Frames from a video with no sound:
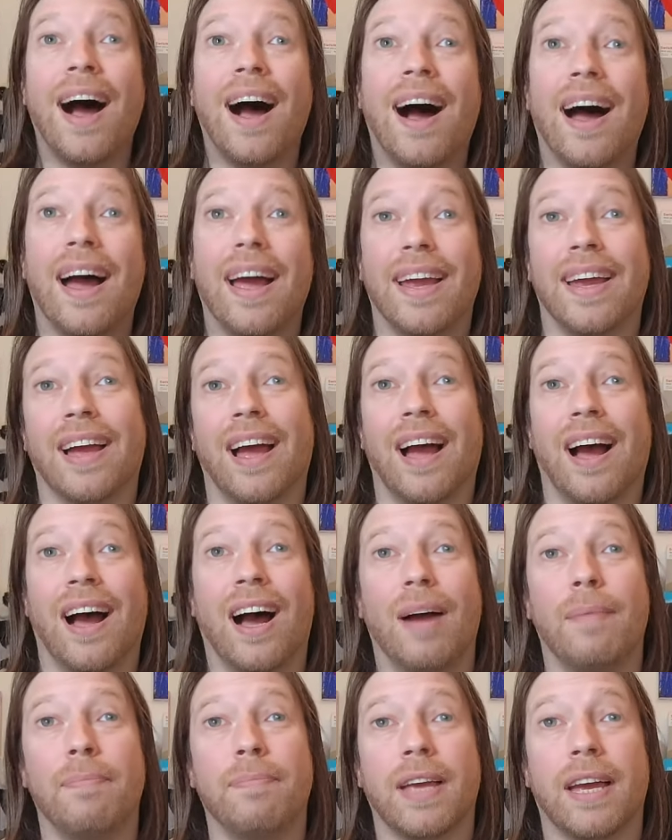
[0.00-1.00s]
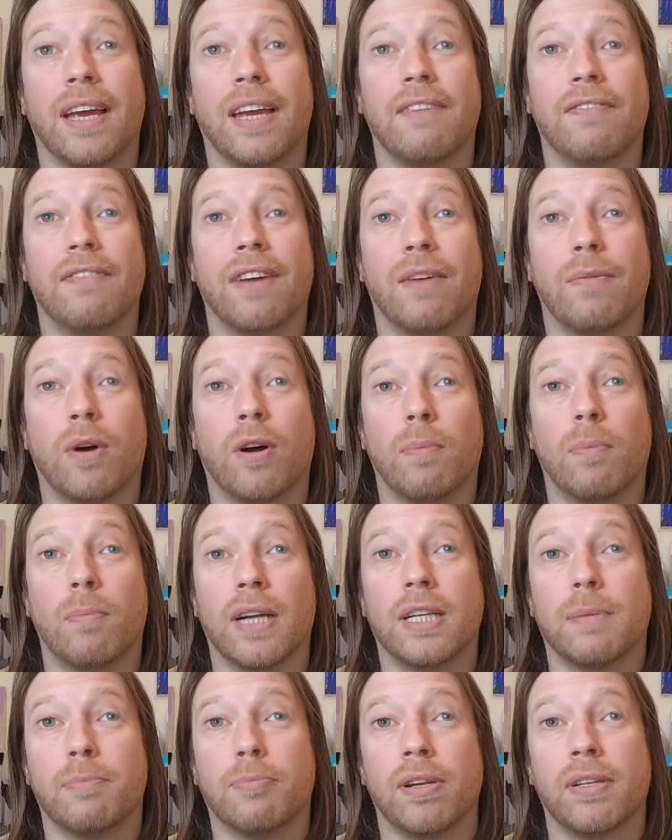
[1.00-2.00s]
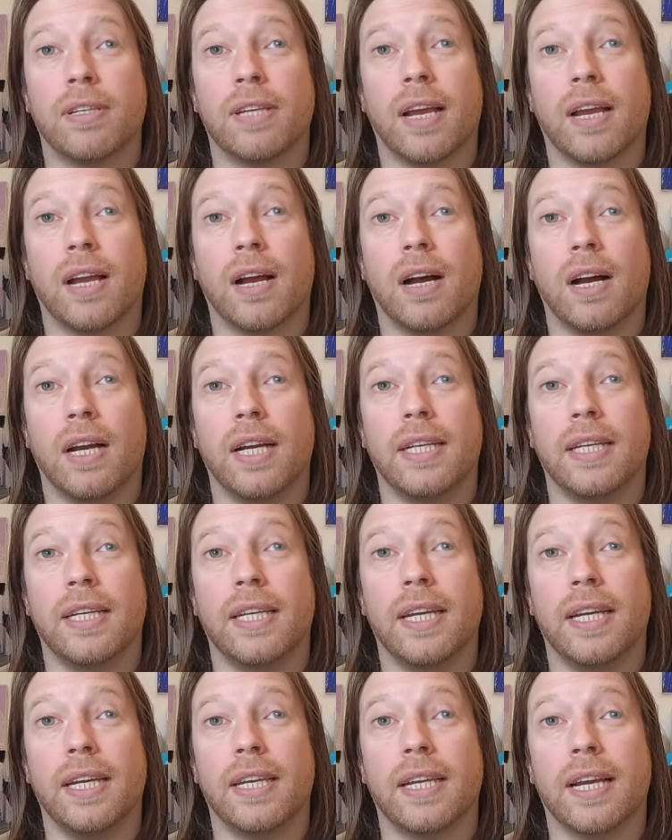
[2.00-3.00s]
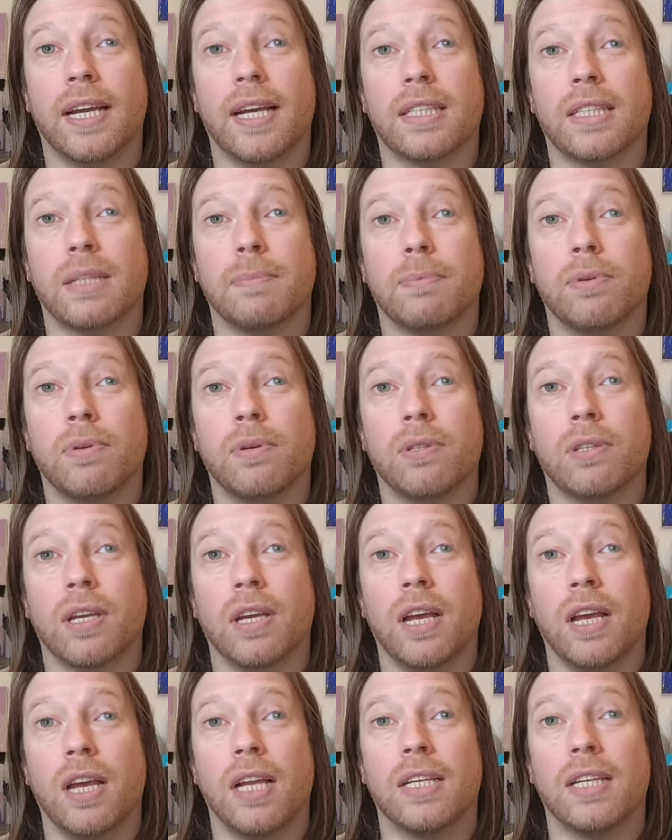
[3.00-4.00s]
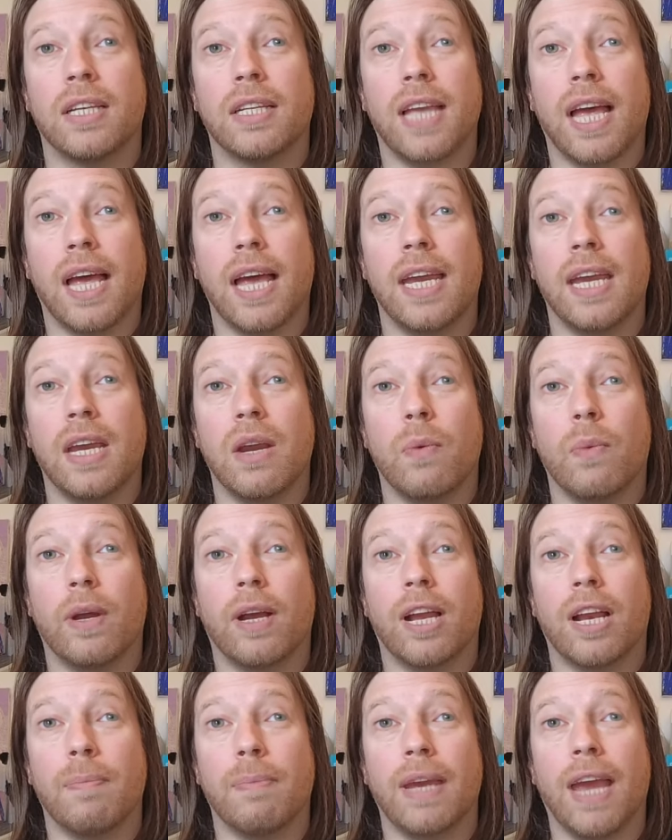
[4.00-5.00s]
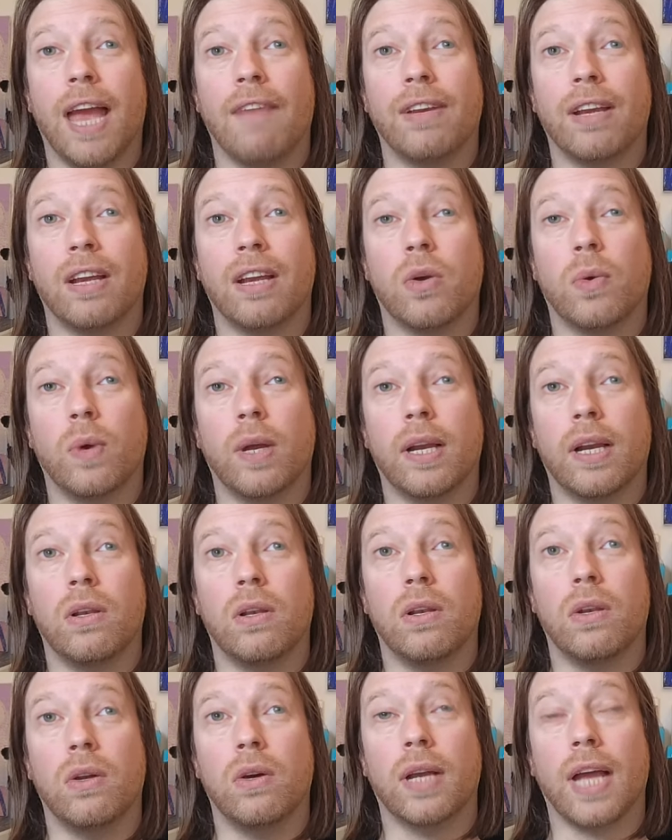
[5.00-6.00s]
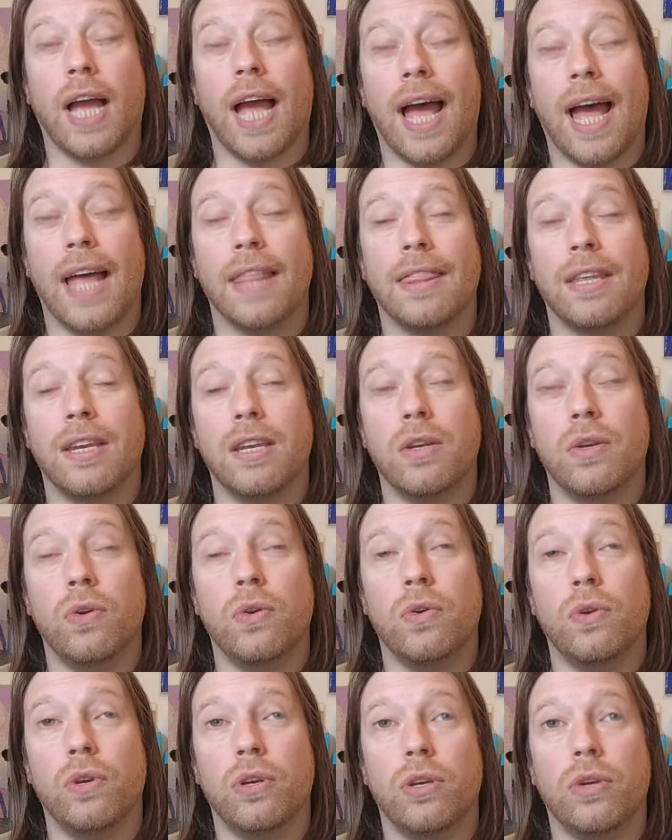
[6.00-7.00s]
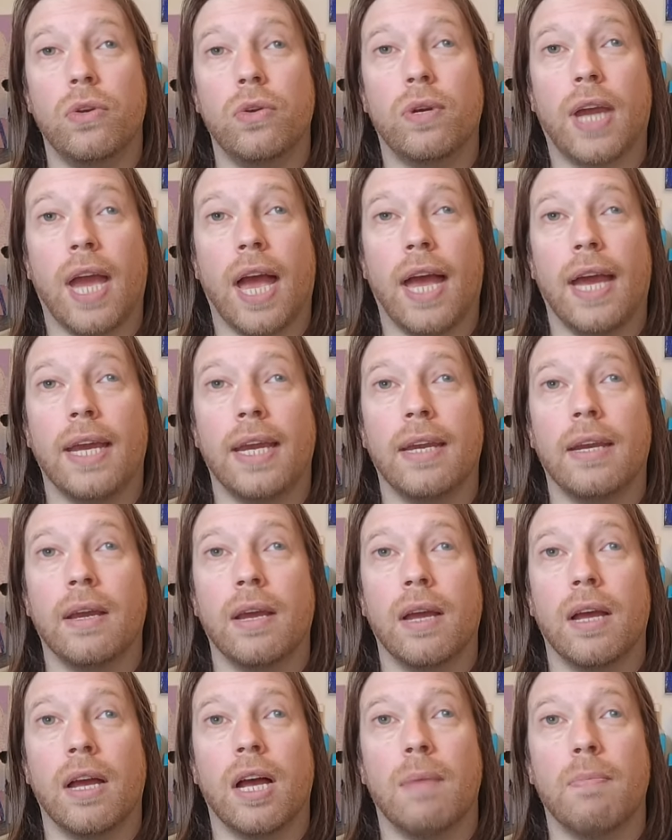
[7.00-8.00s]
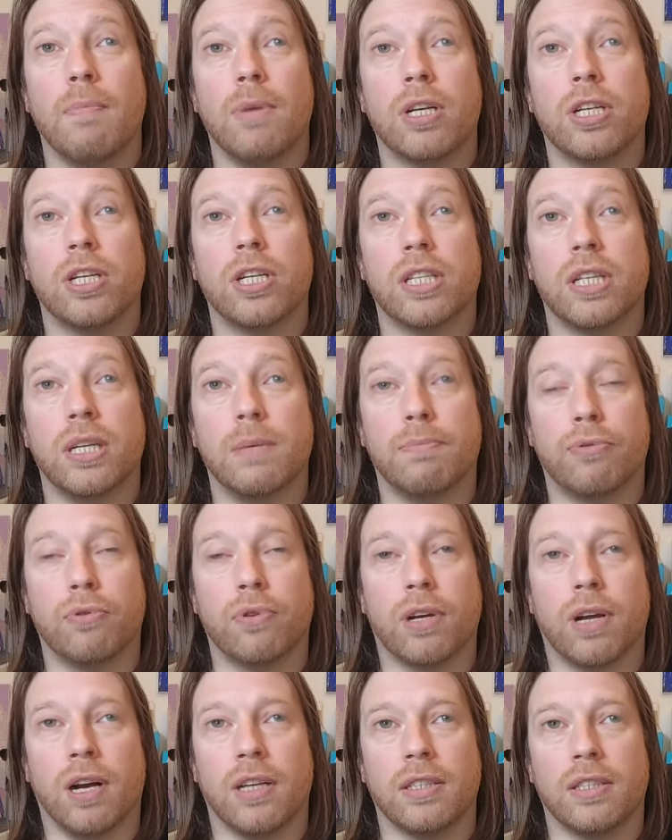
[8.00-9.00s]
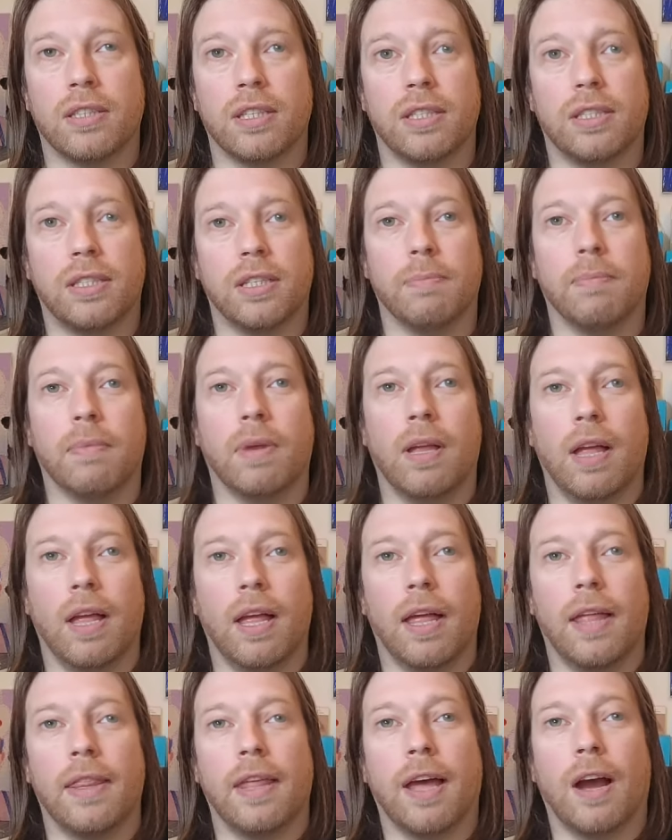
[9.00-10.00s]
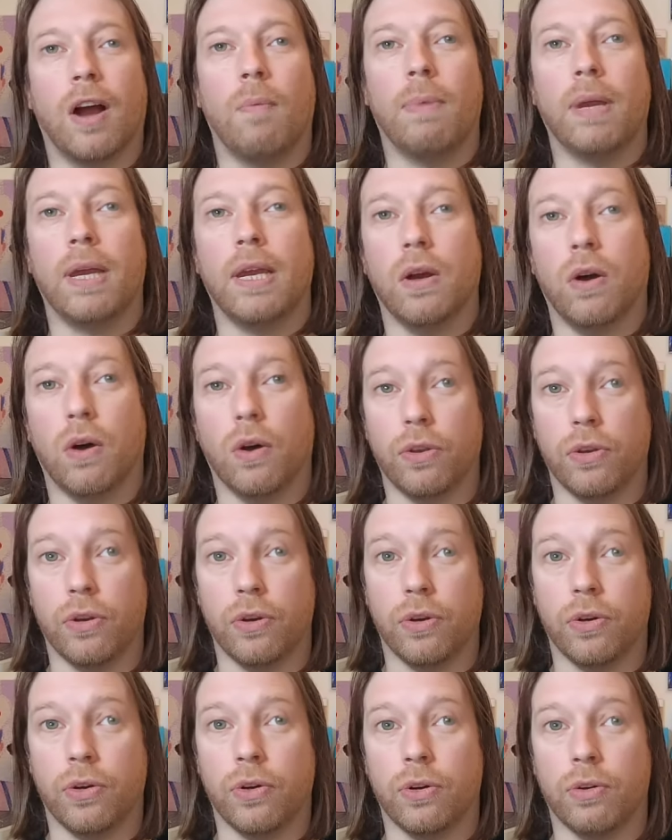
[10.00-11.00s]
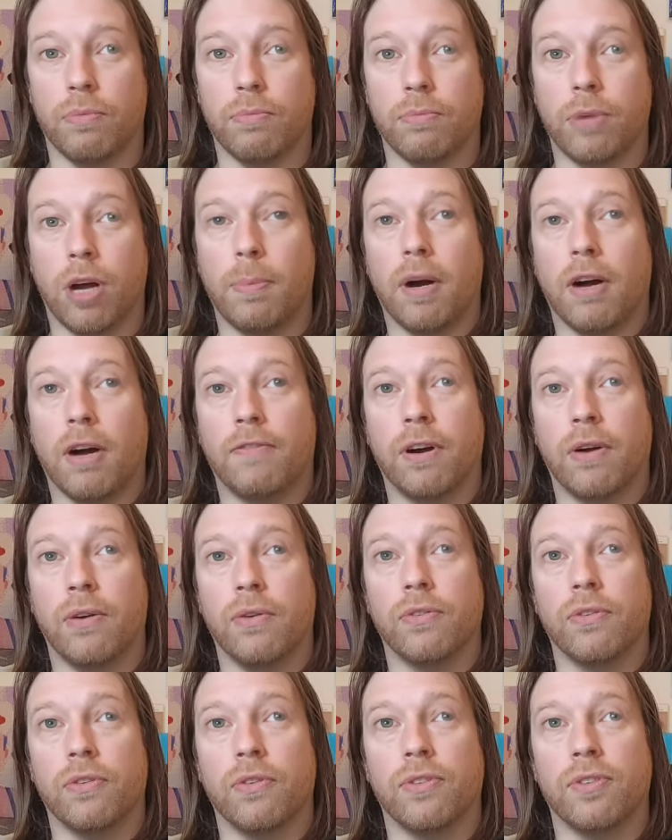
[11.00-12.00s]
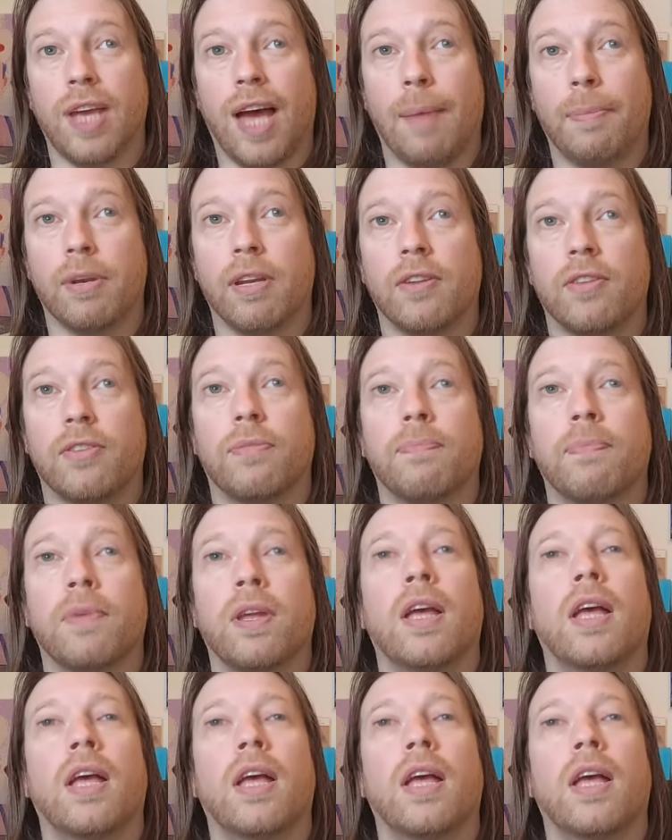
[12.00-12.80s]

Hi, I'm Dave and welcome back to Brentech IT Tech Support. Today we're going to be having a quick look at the new UK Emergency Broadcast System that will be on your mobile phones and tablets.